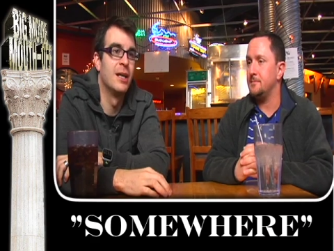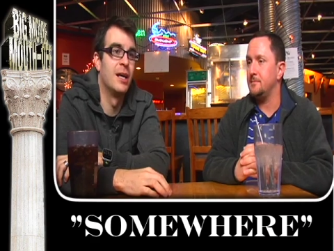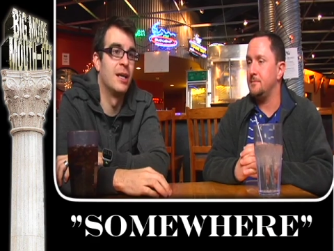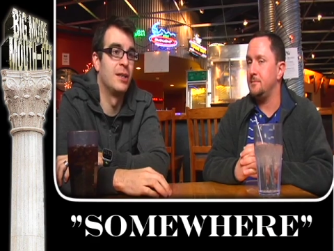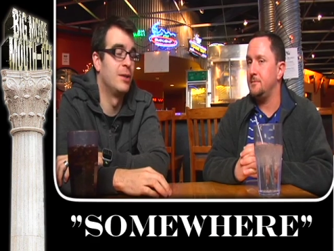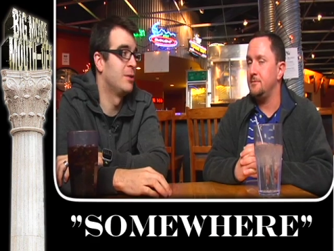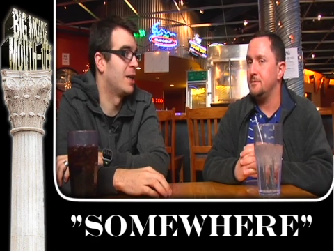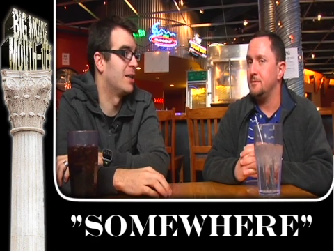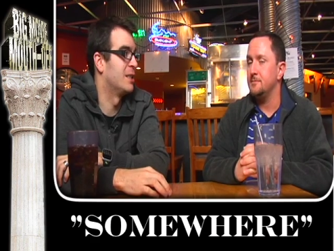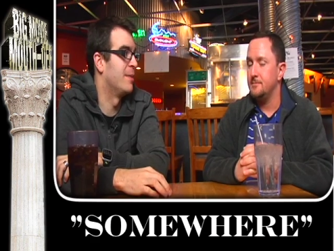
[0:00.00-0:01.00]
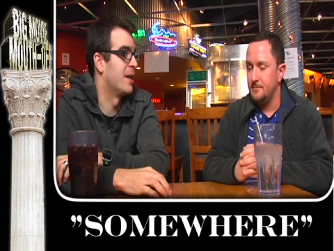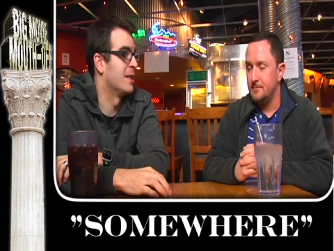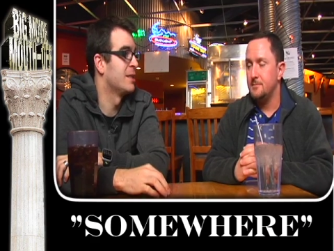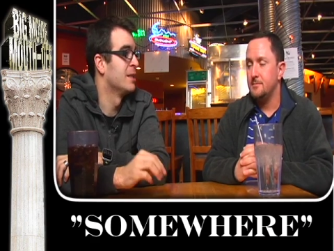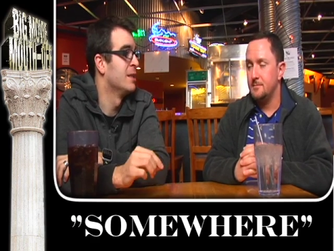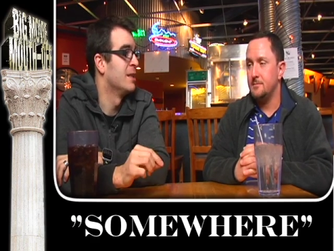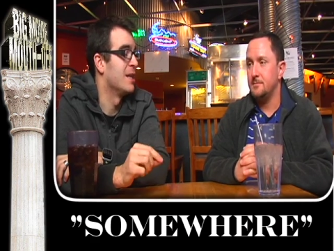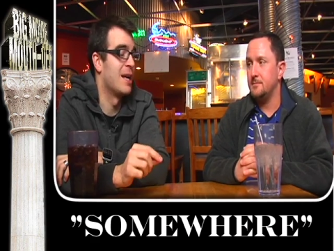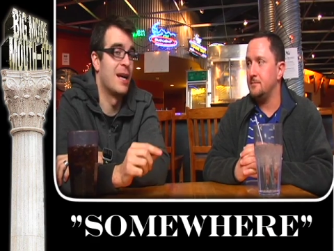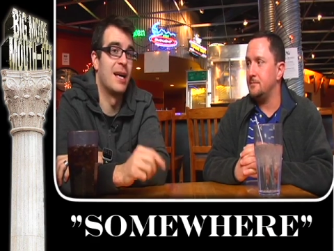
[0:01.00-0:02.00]
Speaker 1: uh, Utah On Demand,
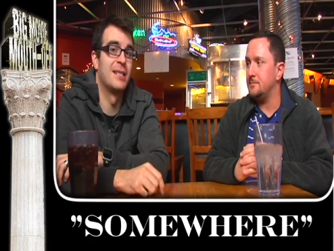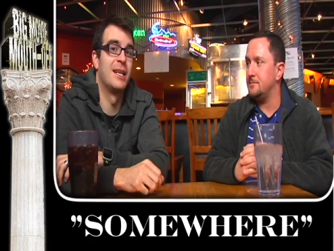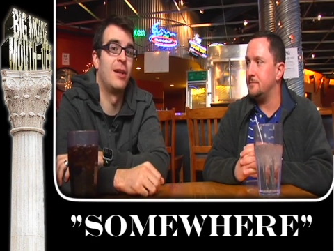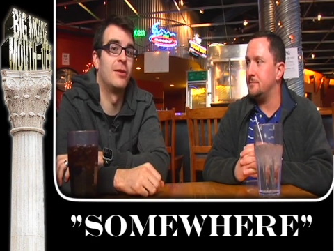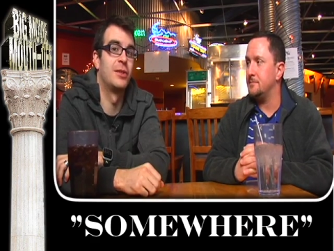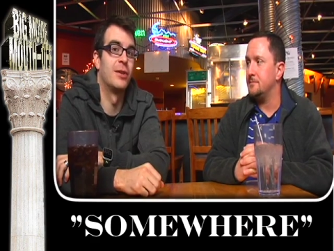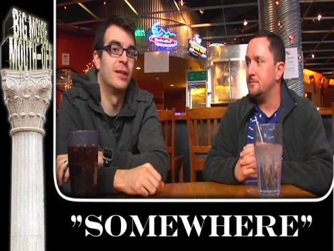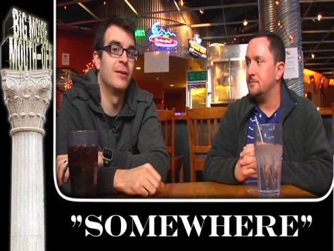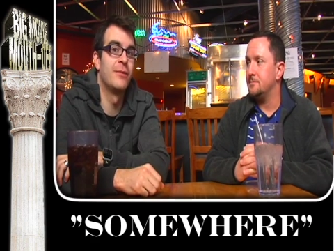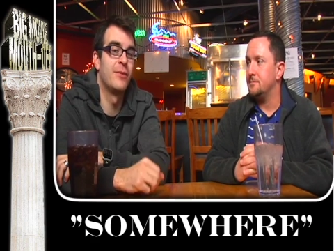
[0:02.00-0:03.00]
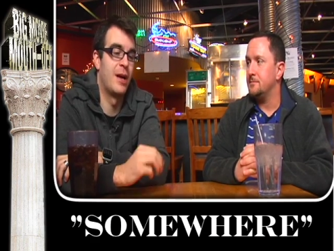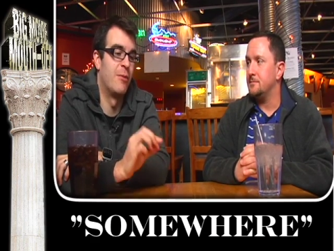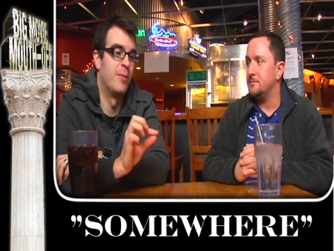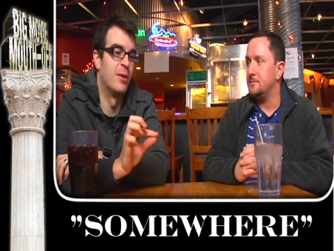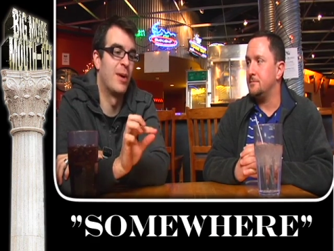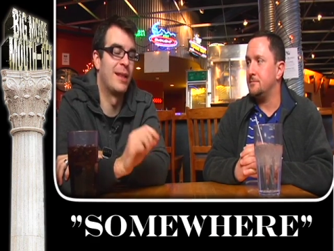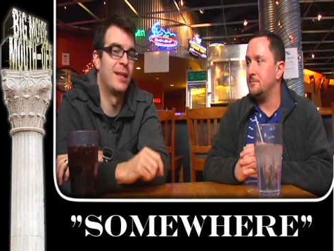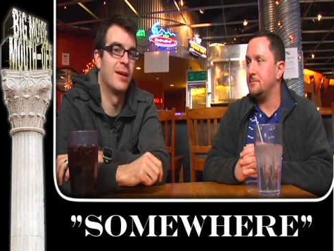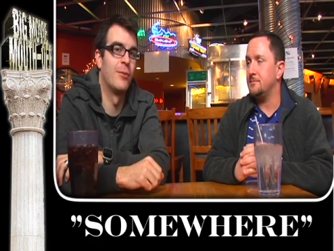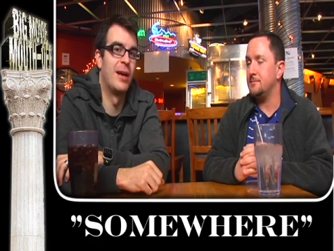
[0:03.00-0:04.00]
SL Alternative, and we'll be right
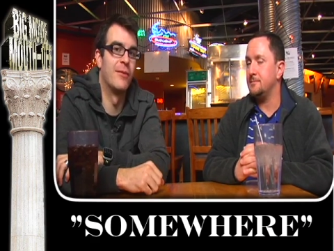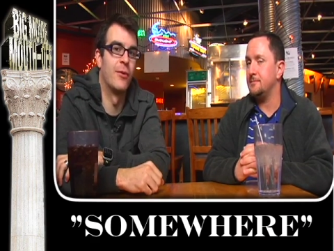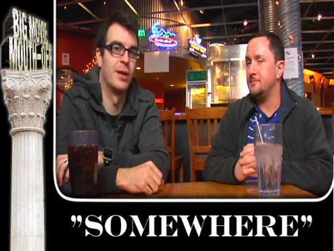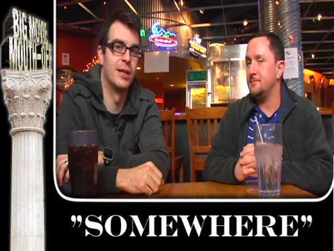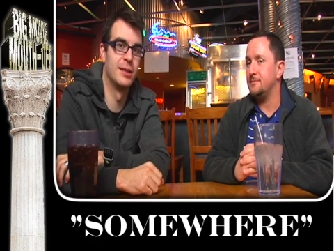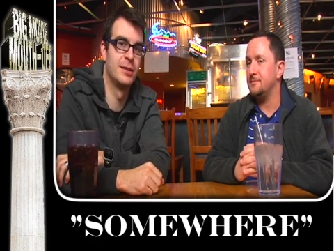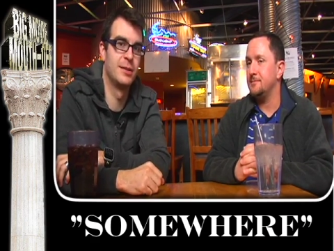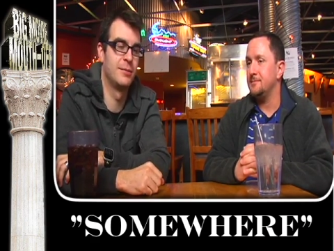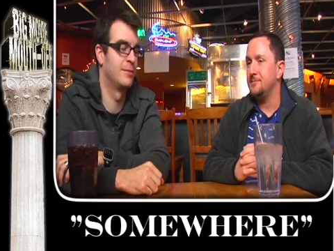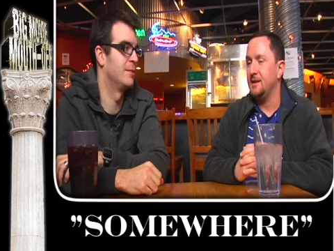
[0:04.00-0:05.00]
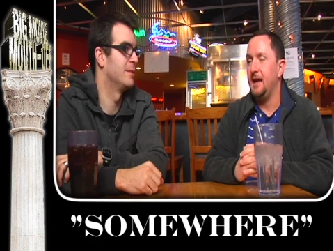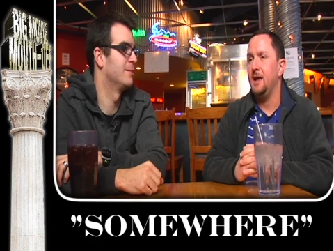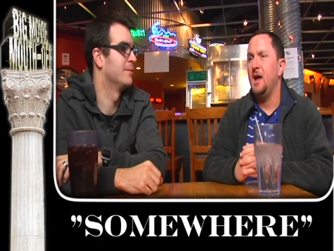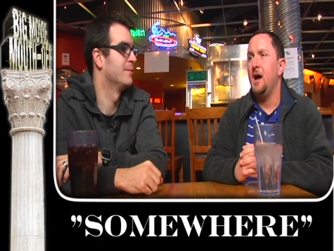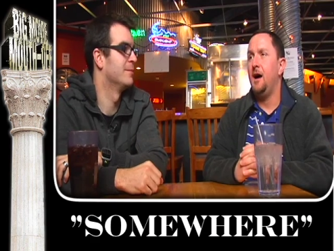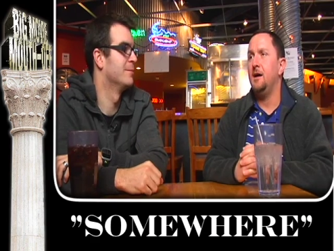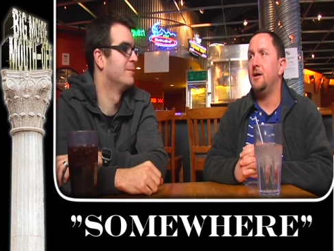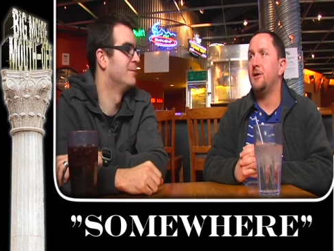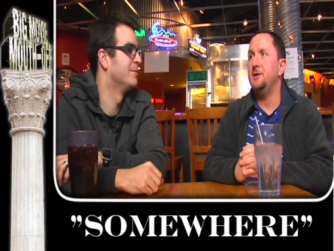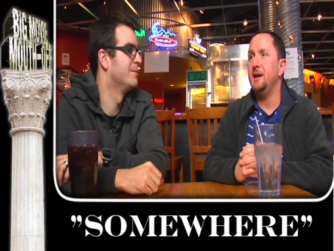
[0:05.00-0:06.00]
there waiting for you. Yeah. Uh,
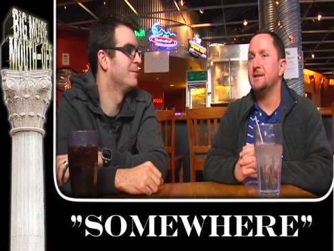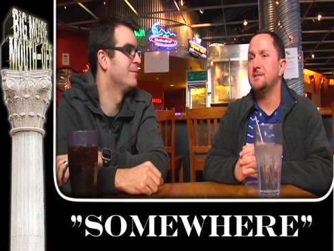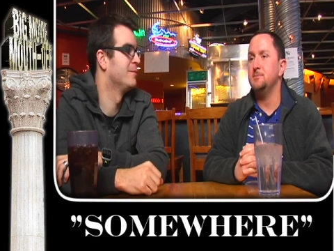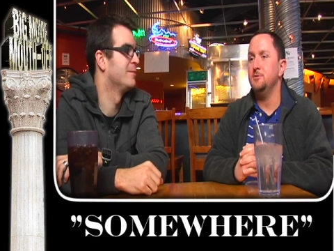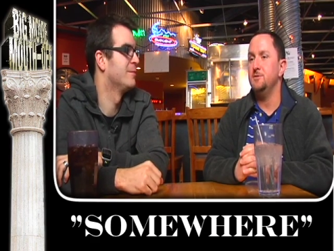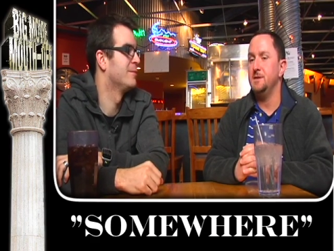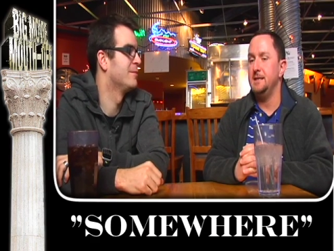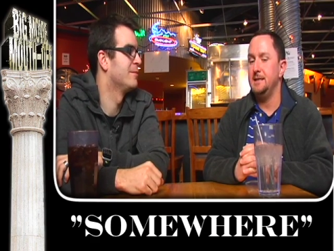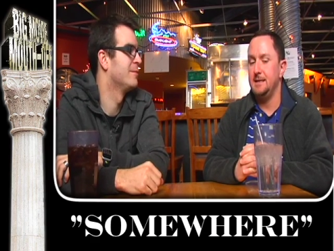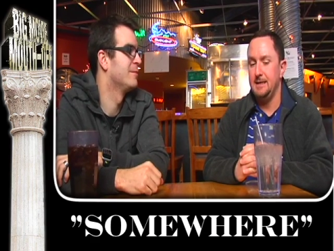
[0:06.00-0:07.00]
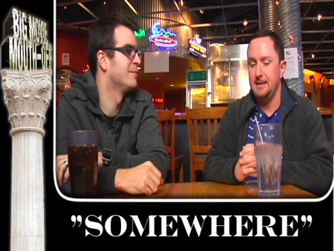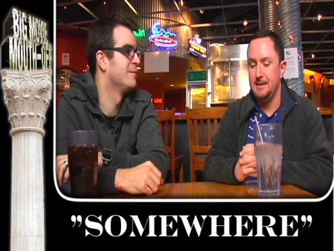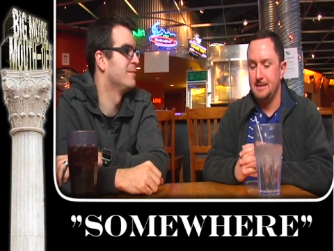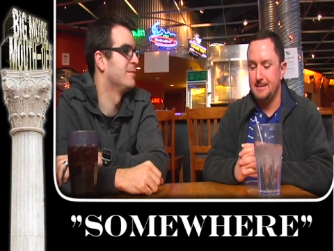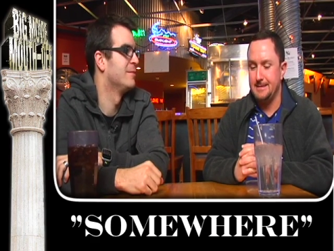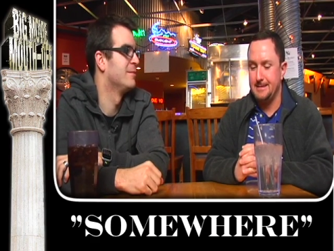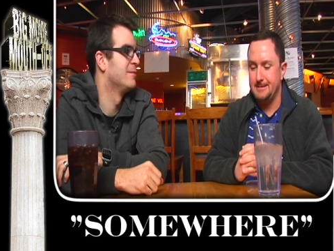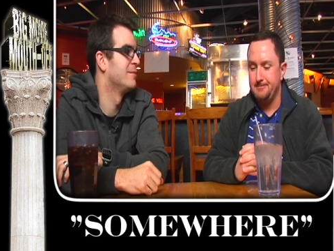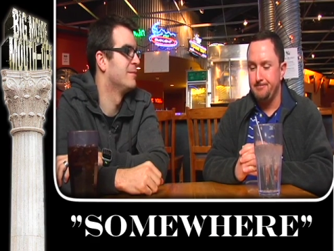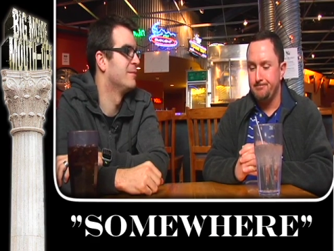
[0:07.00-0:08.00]
Speaker 2: our next movie is
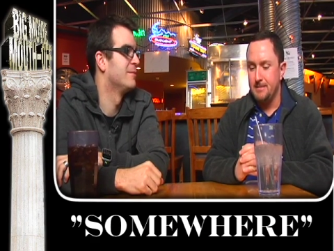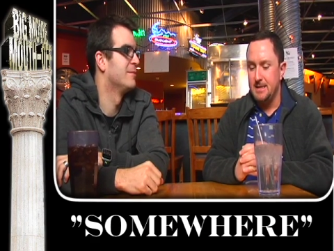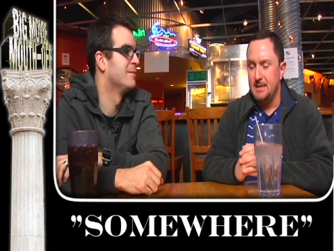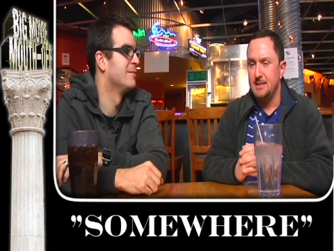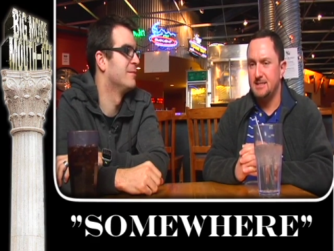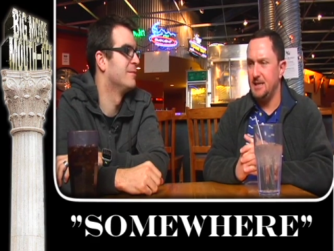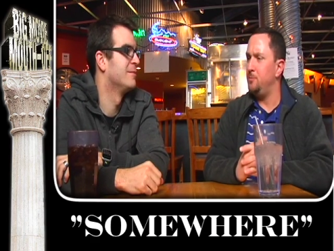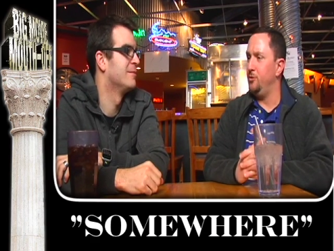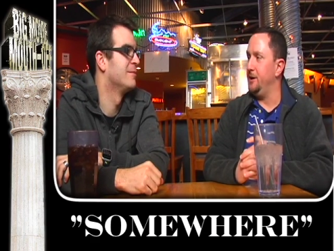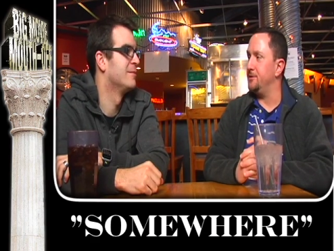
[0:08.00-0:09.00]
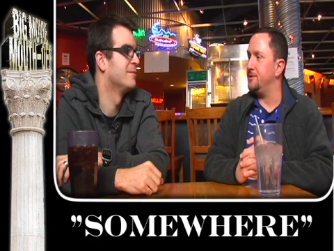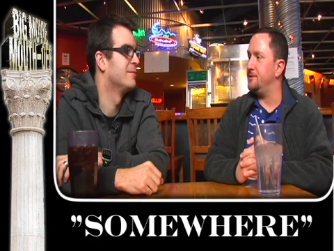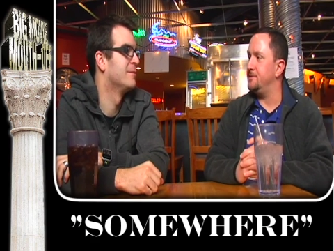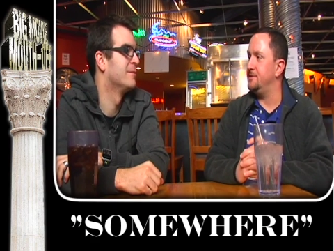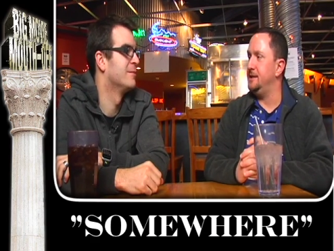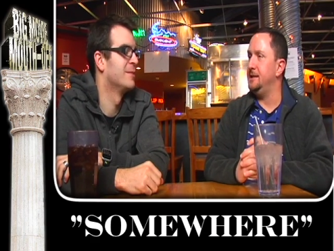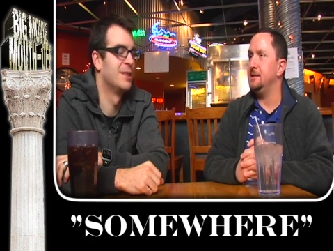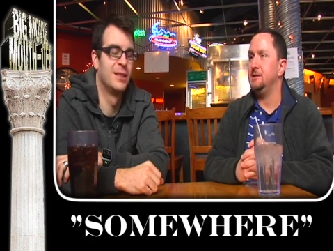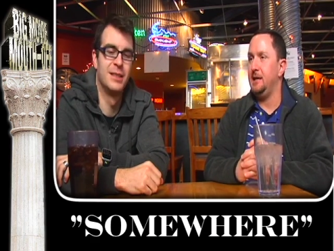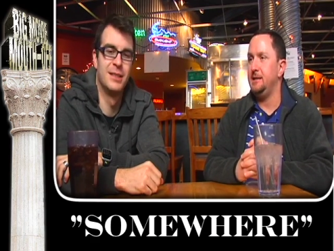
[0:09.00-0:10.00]
Somewhere, the
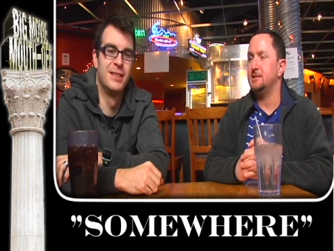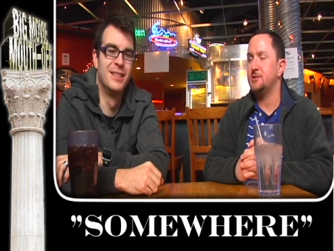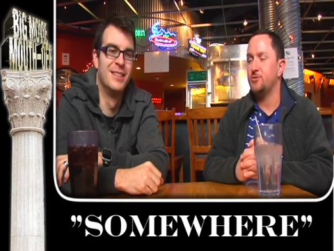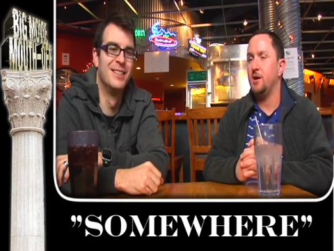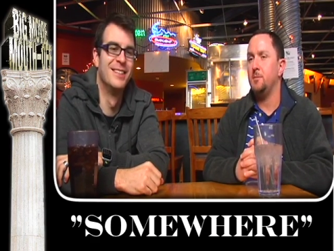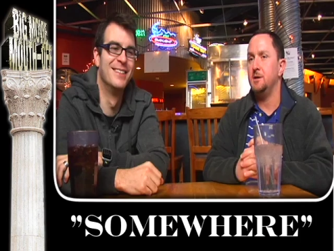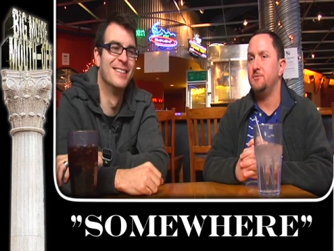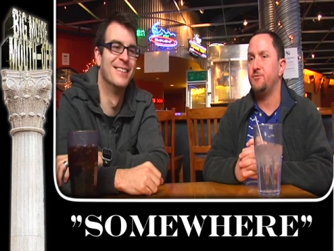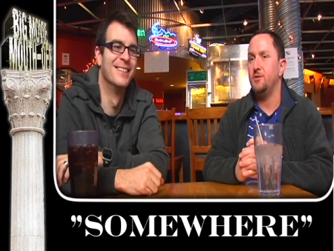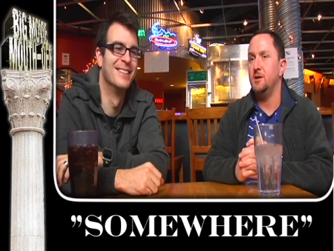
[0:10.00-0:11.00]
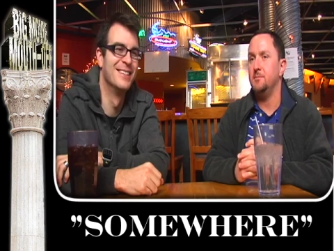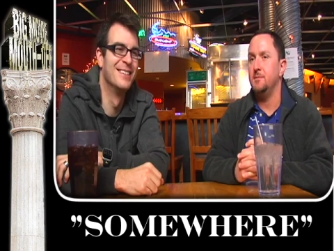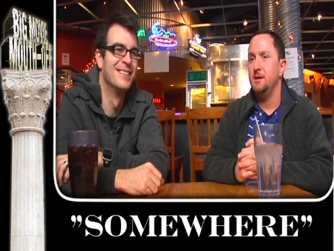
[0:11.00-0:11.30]
latest drama from